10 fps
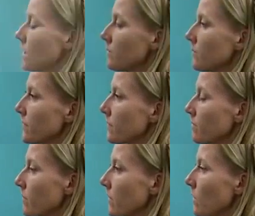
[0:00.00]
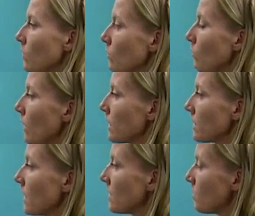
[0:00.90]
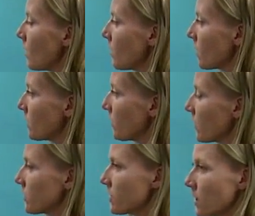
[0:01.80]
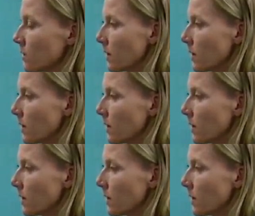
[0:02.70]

What I always say is that a producer, in essence,